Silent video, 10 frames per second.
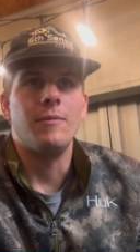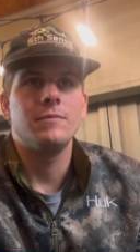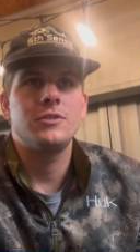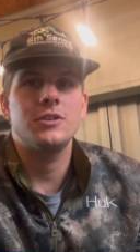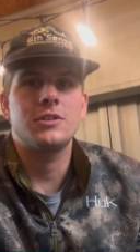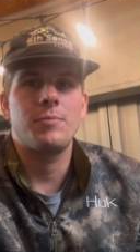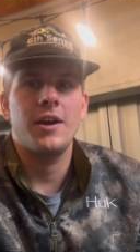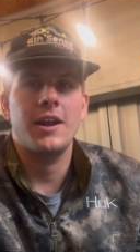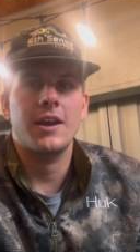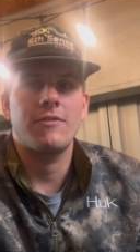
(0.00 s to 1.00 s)
Just
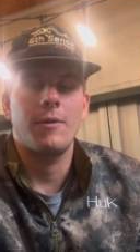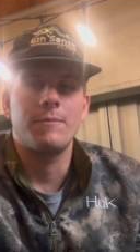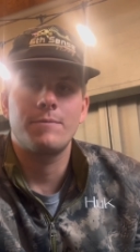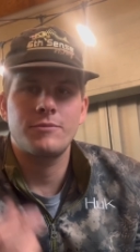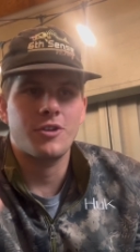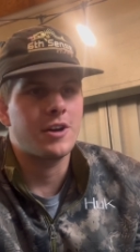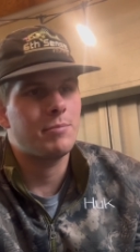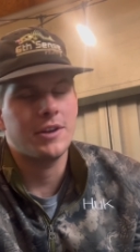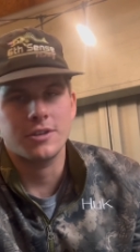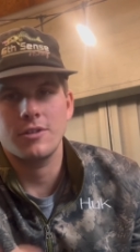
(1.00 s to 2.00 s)
depending if I'm trying to
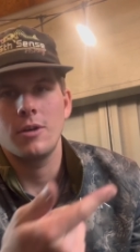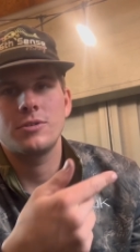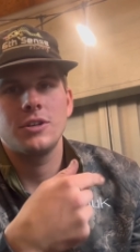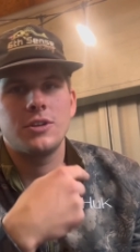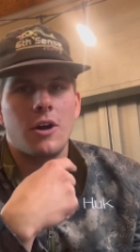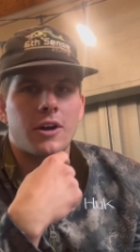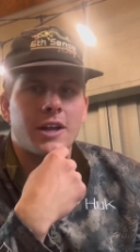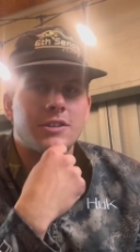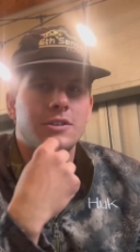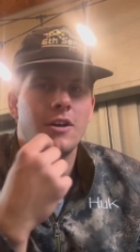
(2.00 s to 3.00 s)
pitch close to
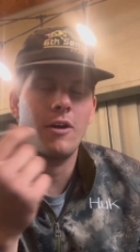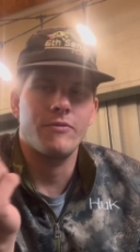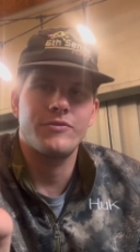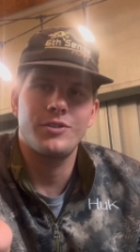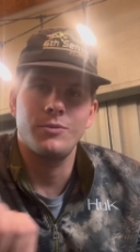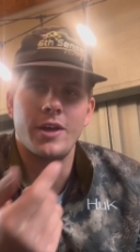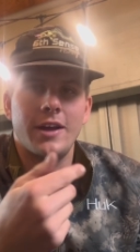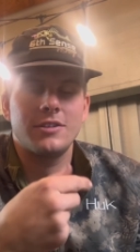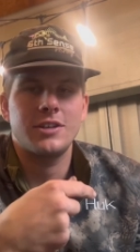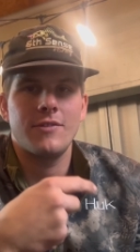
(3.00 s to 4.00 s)
targets, I'll do
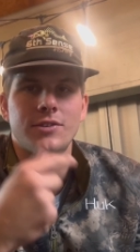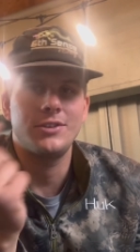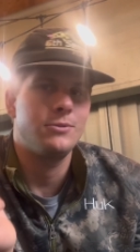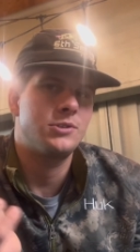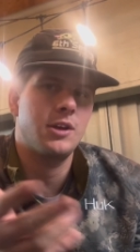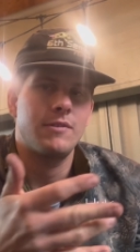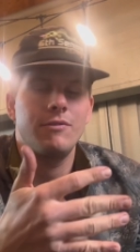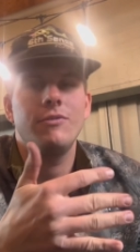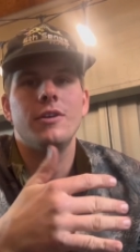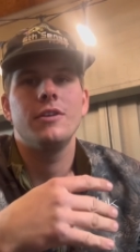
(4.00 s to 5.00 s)
that 7.2, 7
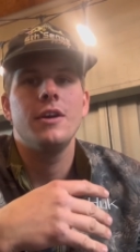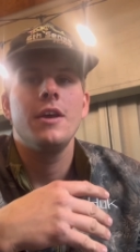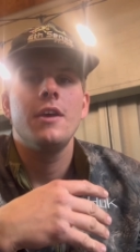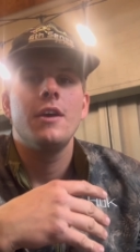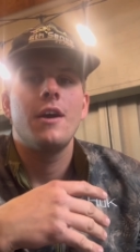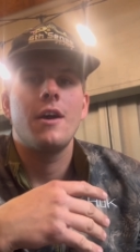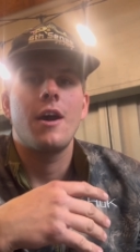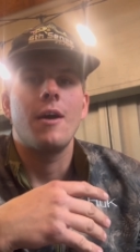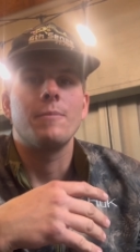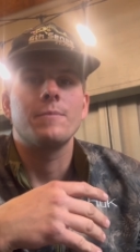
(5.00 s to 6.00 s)
foot
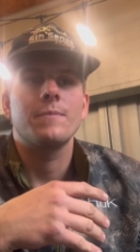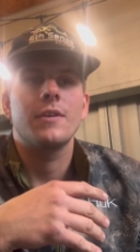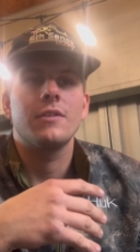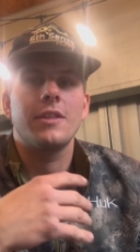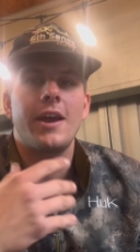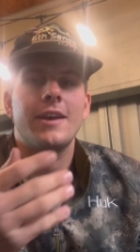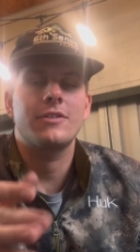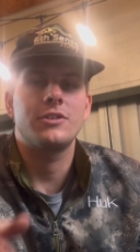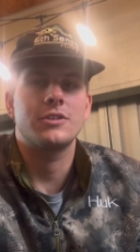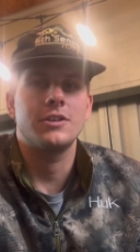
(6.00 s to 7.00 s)

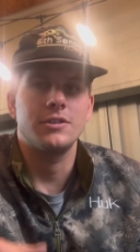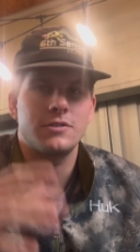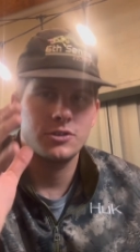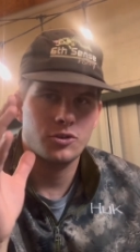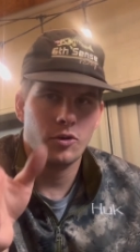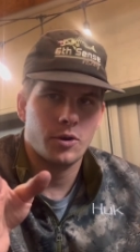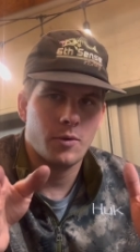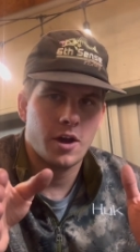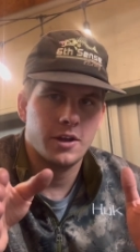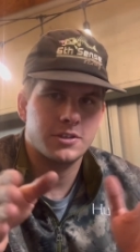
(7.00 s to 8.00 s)
length, just because shorter
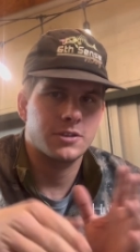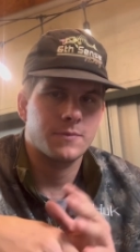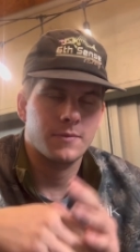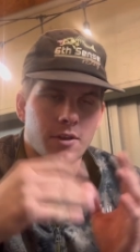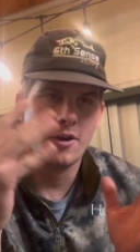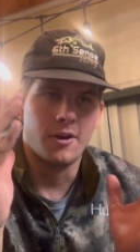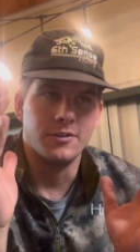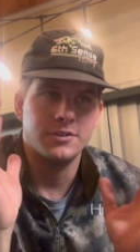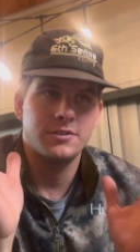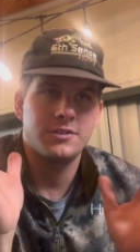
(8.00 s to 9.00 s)
rods
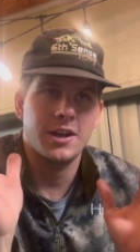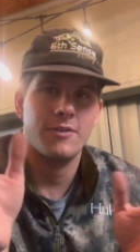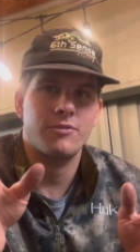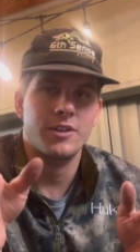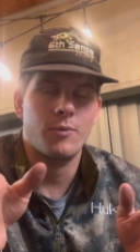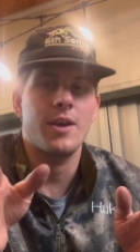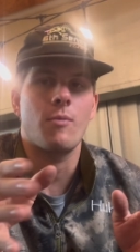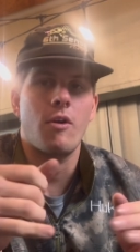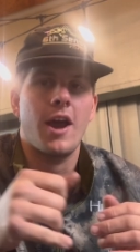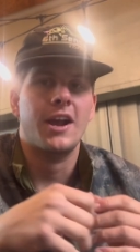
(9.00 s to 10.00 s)
are definitely way
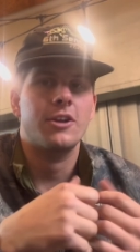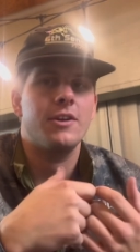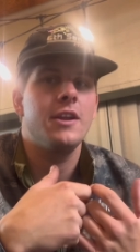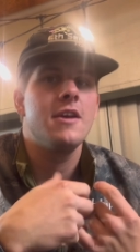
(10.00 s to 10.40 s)
more accurate.